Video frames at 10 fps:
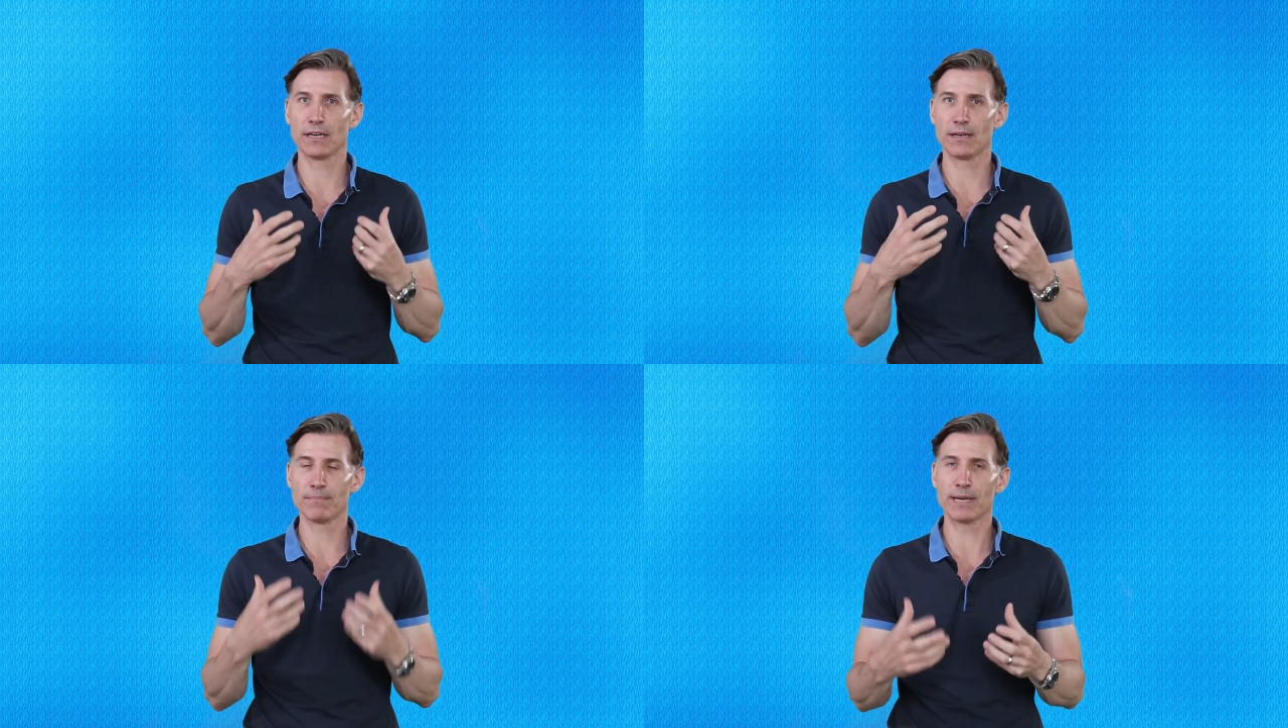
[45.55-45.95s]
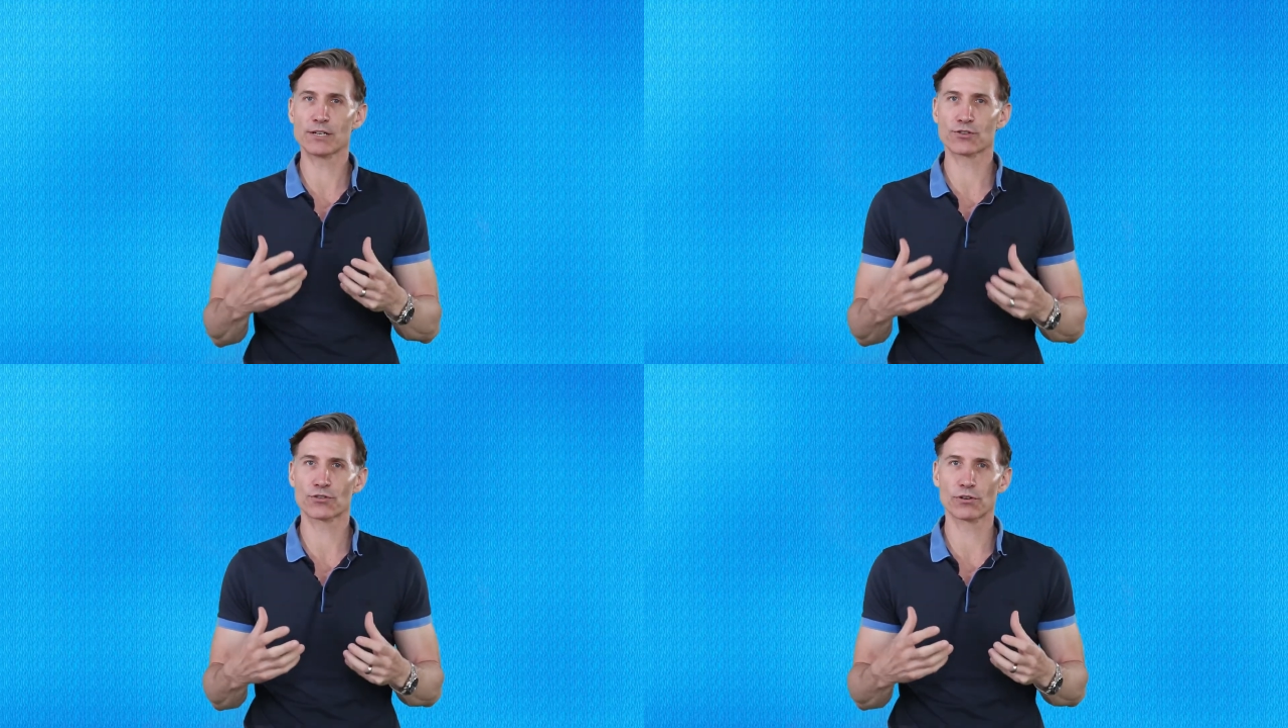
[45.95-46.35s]
and make
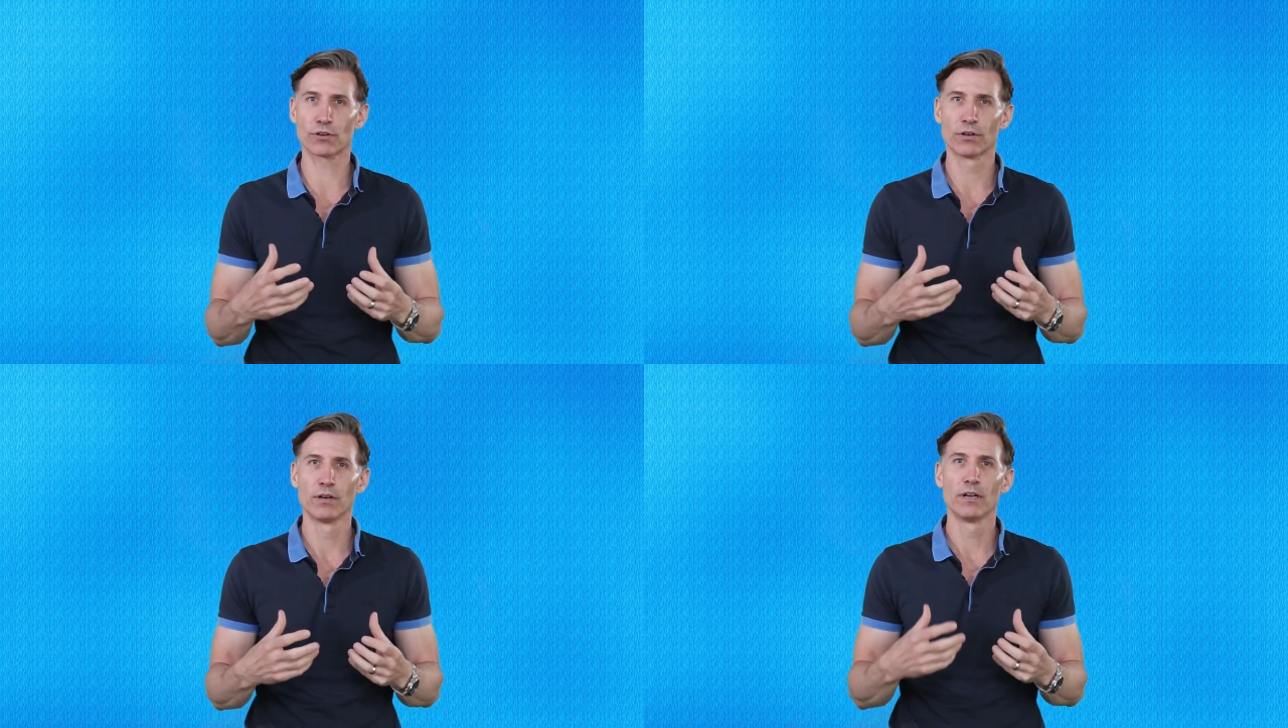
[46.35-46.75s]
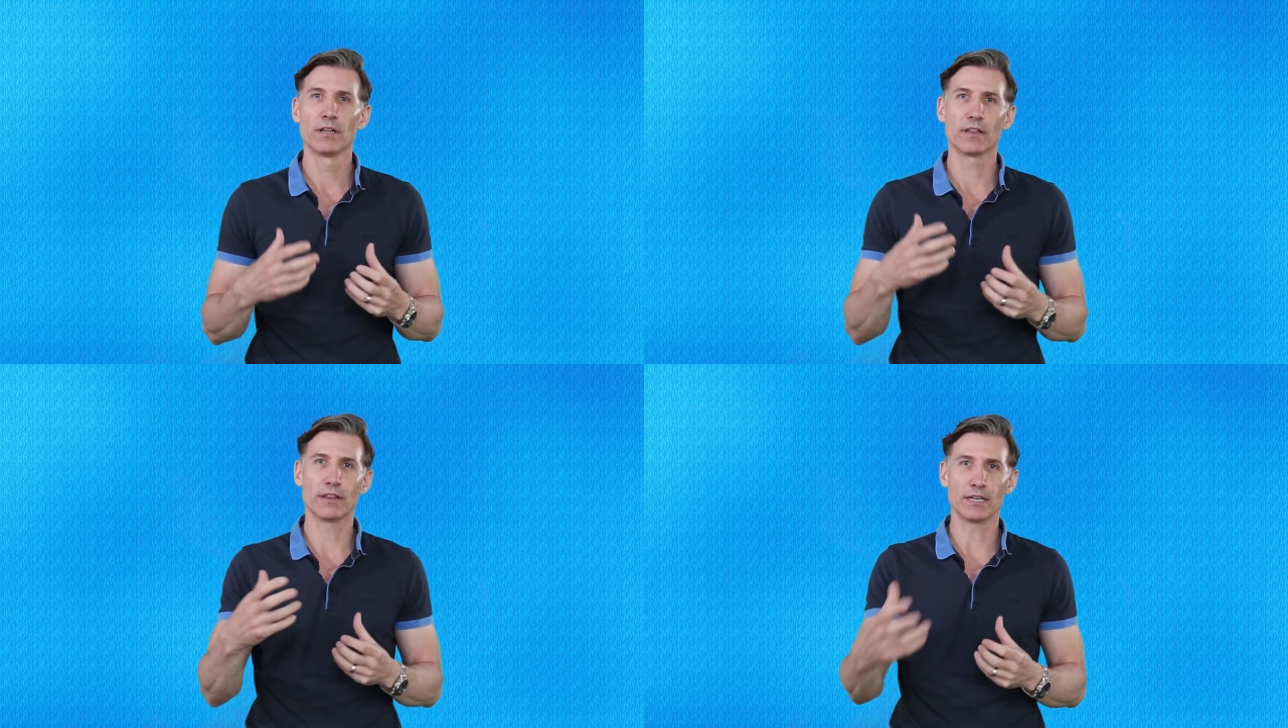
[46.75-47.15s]
sure
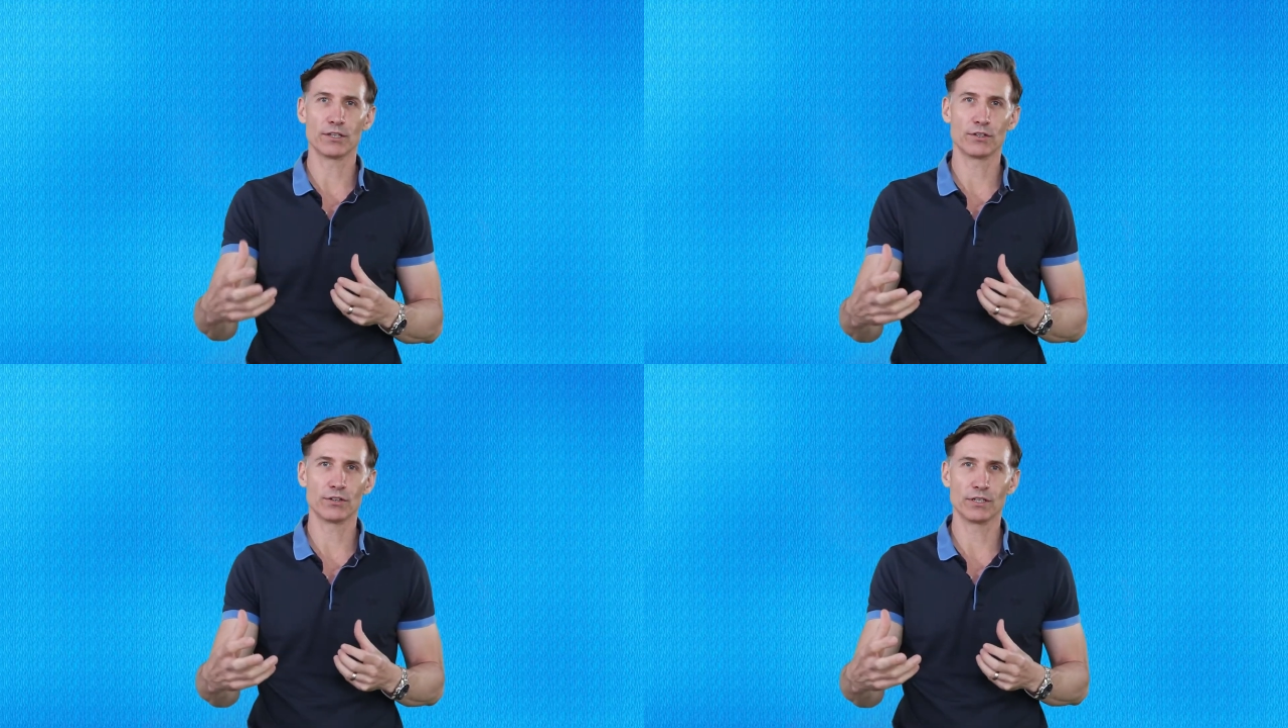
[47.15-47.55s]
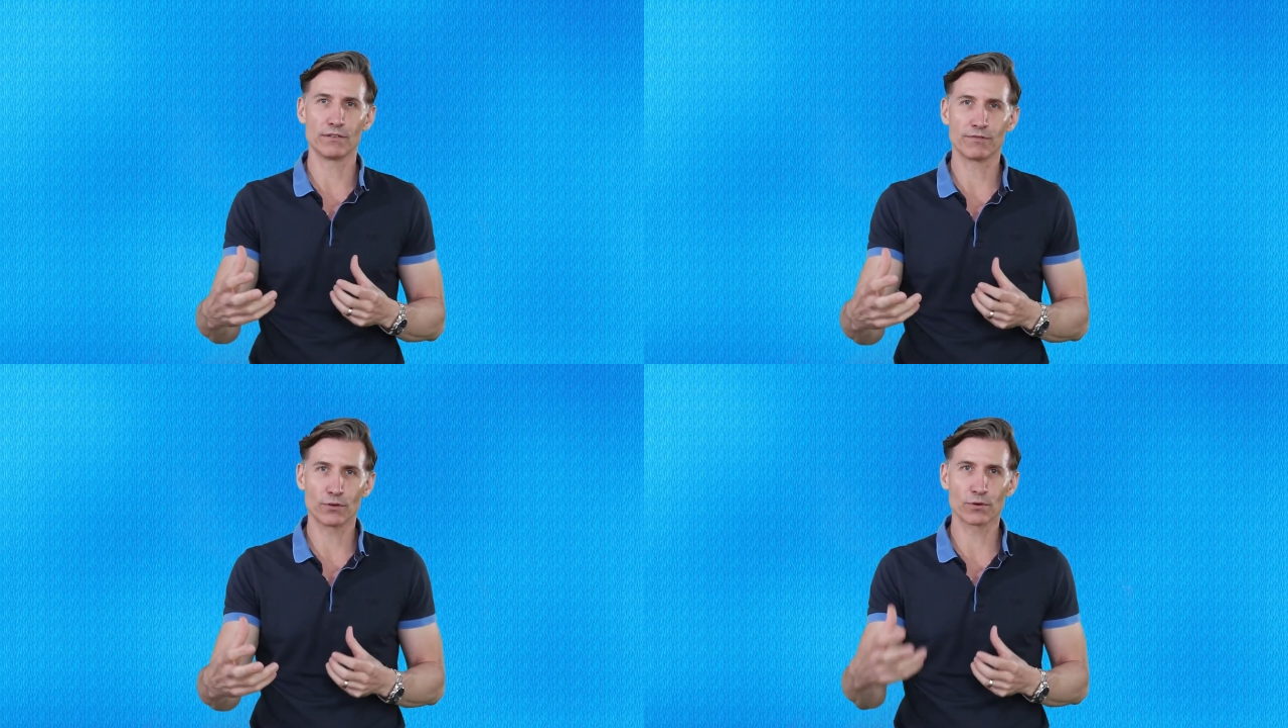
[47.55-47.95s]
that
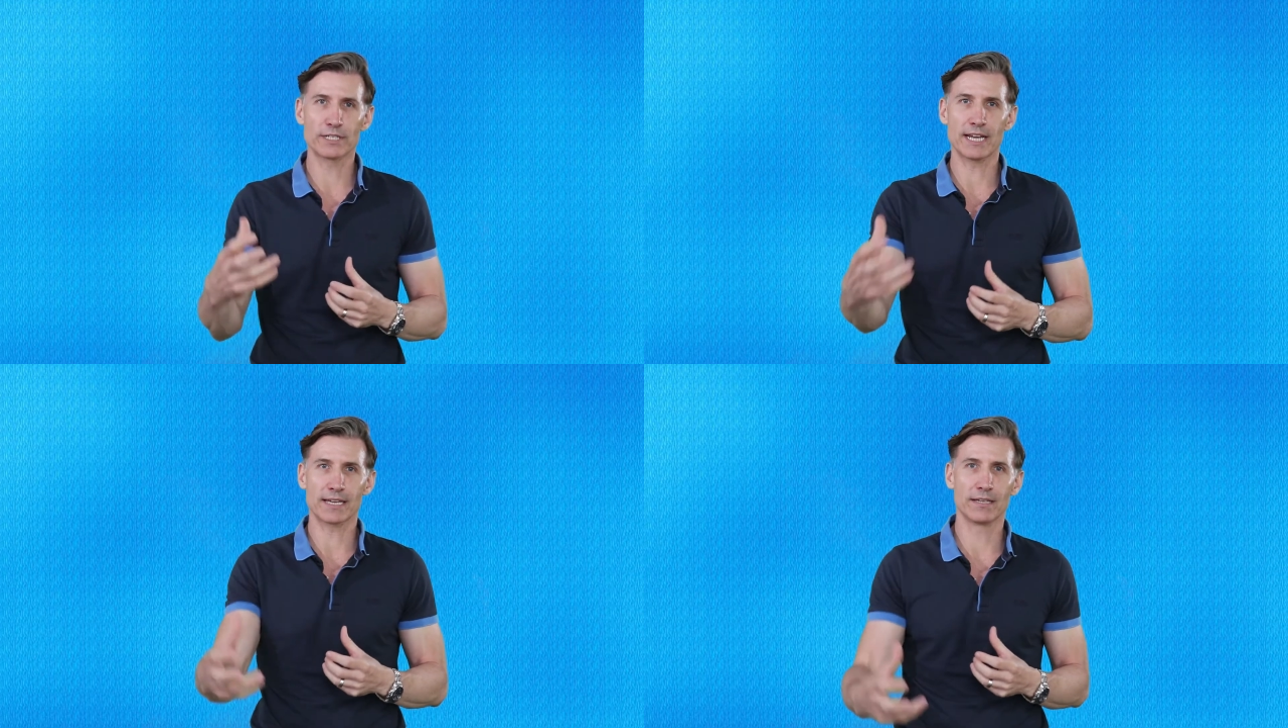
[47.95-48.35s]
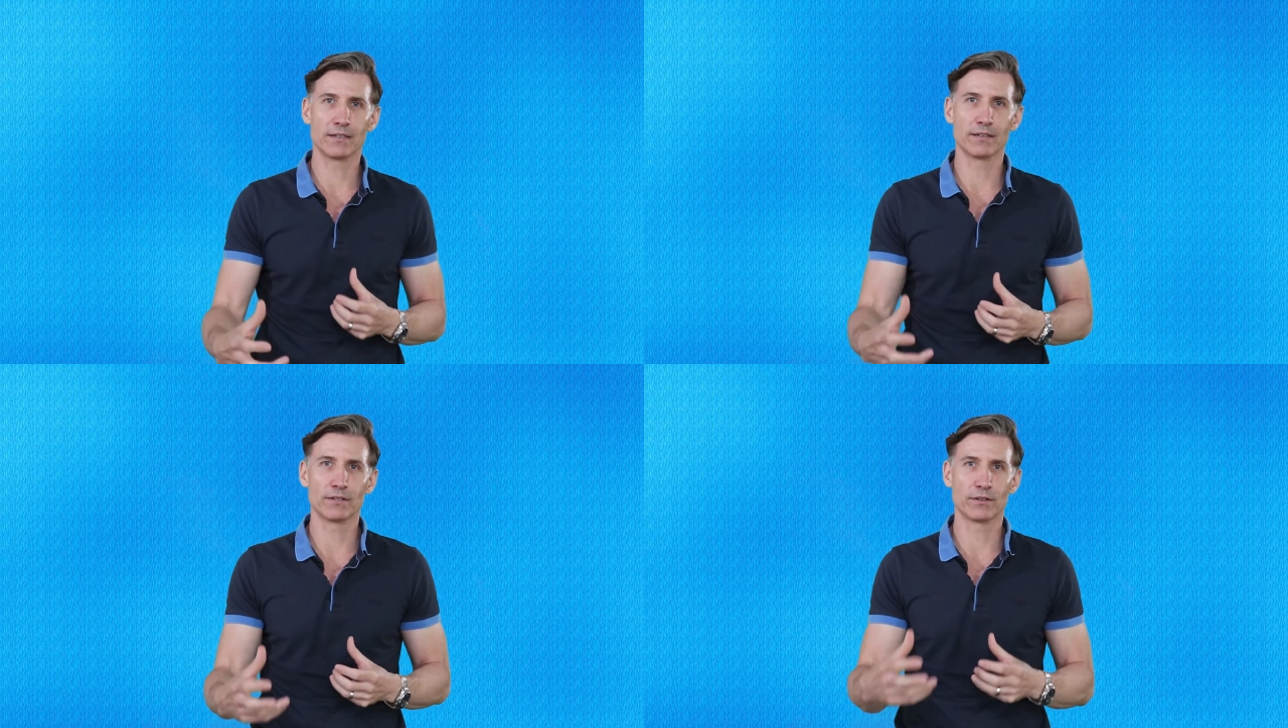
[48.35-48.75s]
if you're taking